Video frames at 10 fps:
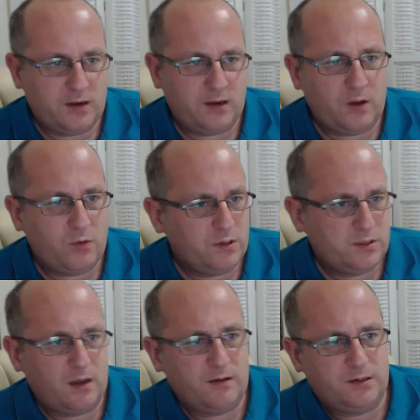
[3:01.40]
I don't
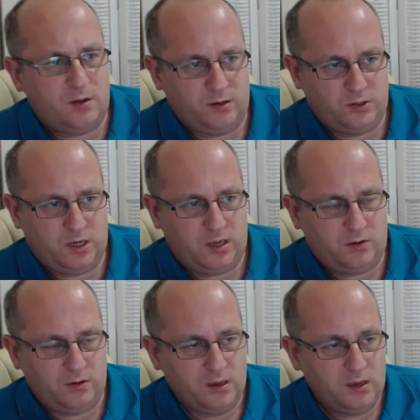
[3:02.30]
discuss on the
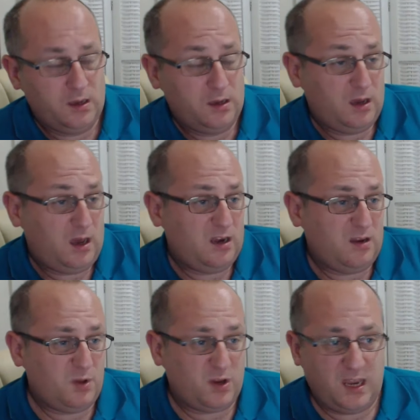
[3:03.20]
channel. And
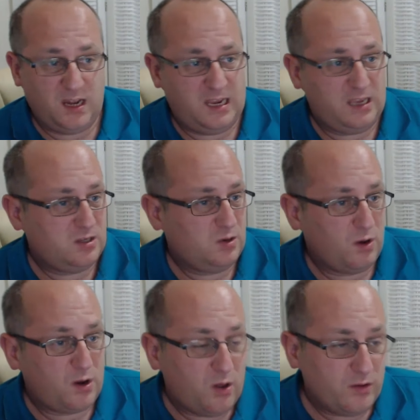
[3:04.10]
I'm not getting into
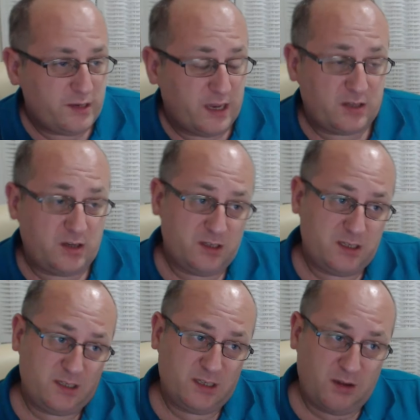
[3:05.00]
a contest because
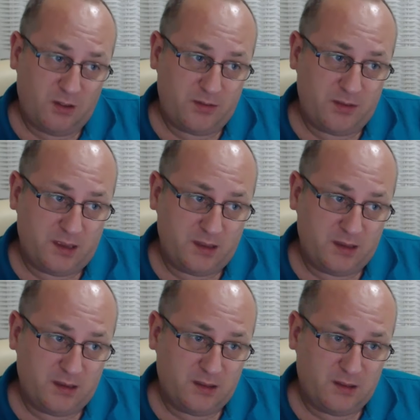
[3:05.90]
this is another thing.
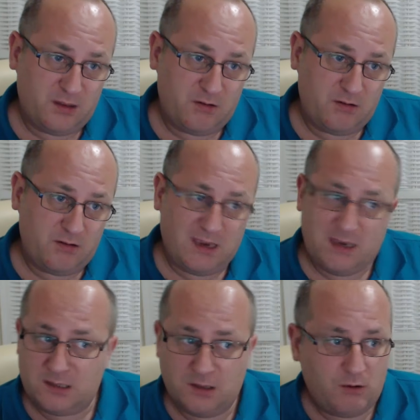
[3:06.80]
The, there
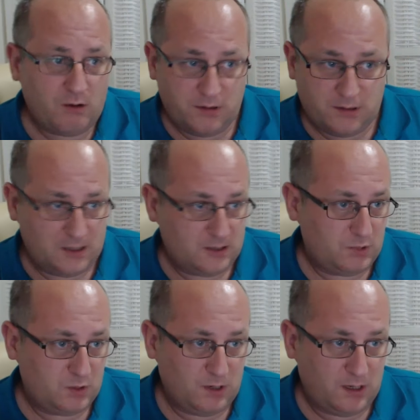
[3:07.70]
is no contest
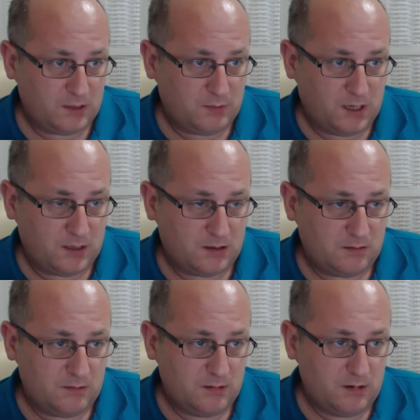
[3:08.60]
between expats.
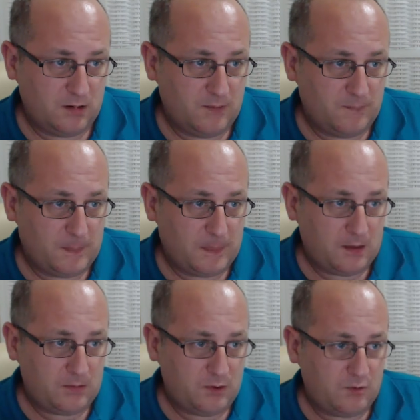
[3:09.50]

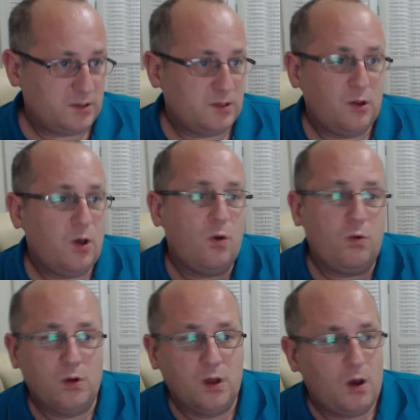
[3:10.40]
There is
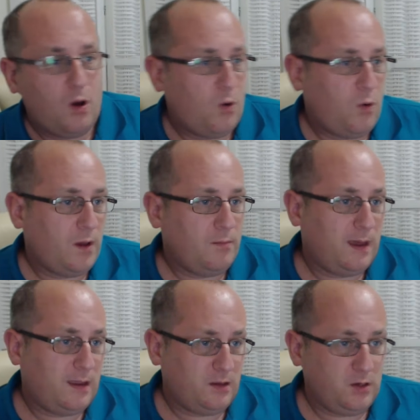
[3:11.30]
no, oh, I'm
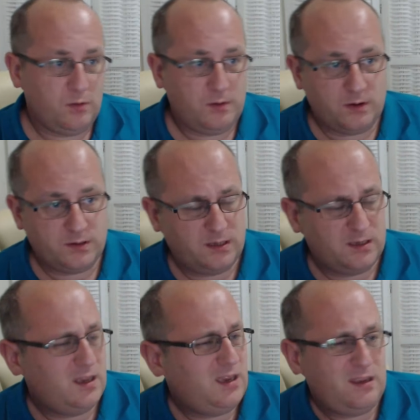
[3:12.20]
better than you because
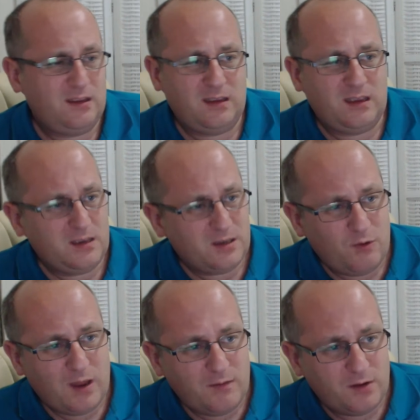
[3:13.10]
it, it's
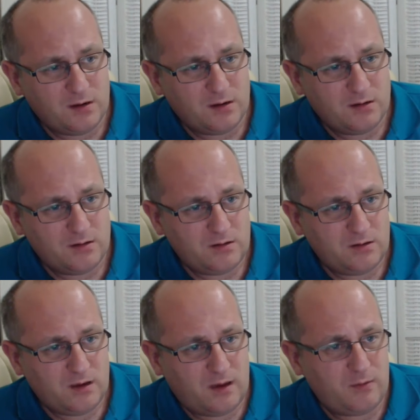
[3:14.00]
irrelevant
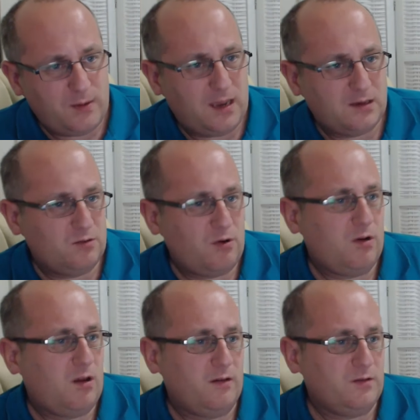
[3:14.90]
everybody has their own
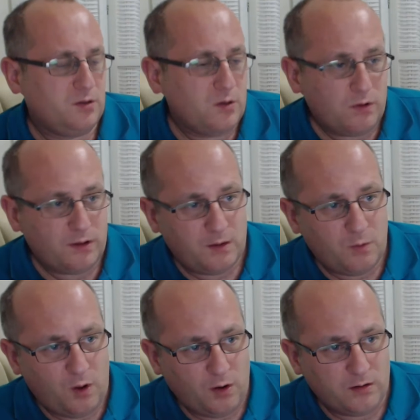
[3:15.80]
lives and do what they
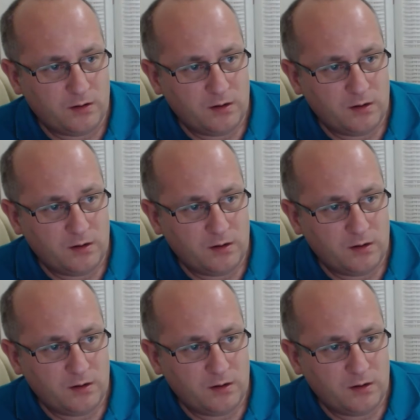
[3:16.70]
want.